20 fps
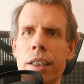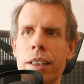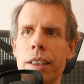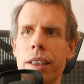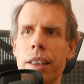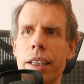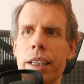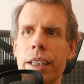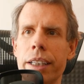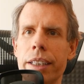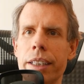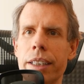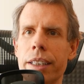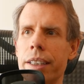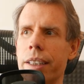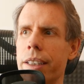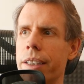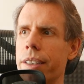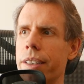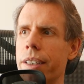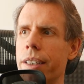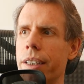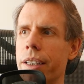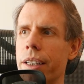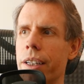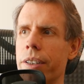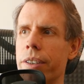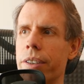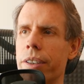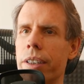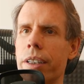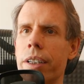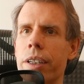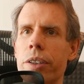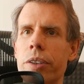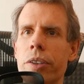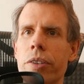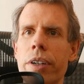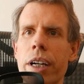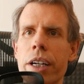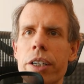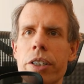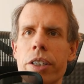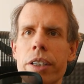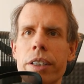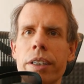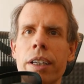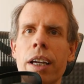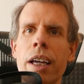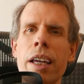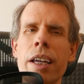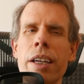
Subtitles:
the line is in the other direction.